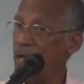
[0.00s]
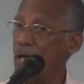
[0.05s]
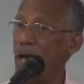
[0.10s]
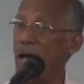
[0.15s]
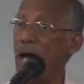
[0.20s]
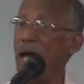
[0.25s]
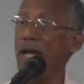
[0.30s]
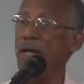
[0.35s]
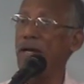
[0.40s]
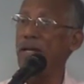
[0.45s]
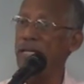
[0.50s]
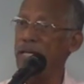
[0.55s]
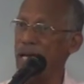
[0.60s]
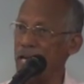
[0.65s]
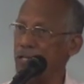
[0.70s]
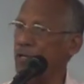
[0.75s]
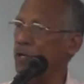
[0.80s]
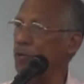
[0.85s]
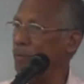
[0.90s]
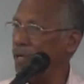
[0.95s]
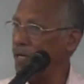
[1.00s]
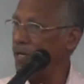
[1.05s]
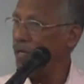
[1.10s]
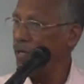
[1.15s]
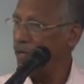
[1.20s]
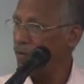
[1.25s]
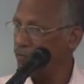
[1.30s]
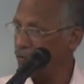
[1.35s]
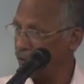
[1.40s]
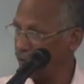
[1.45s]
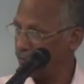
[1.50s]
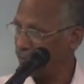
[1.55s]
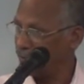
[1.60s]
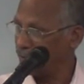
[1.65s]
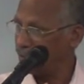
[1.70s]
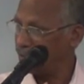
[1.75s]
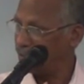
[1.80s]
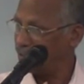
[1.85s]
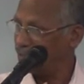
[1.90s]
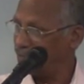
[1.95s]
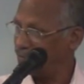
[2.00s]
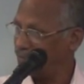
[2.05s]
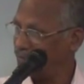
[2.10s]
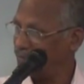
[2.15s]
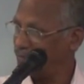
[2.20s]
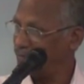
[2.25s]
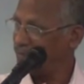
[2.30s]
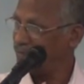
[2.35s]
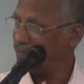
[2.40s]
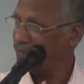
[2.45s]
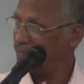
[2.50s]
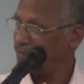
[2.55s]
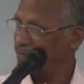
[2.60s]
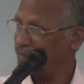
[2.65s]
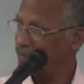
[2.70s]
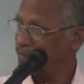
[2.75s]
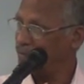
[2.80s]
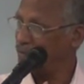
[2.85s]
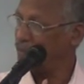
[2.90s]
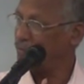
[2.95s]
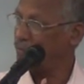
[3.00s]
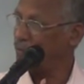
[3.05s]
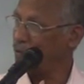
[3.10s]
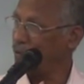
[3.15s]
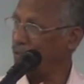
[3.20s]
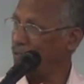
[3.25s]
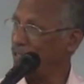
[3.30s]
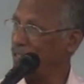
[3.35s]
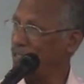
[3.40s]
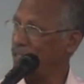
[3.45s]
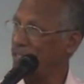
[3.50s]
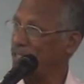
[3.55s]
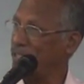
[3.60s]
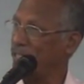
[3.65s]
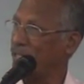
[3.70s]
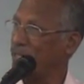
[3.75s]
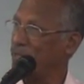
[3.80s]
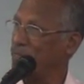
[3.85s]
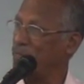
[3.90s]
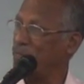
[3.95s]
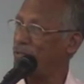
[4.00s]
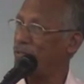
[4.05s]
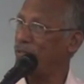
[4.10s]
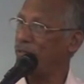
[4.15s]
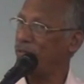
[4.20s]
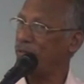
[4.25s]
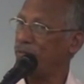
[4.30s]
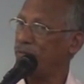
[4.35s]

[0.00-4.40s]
and yet to be fulfilled before Jesus comes.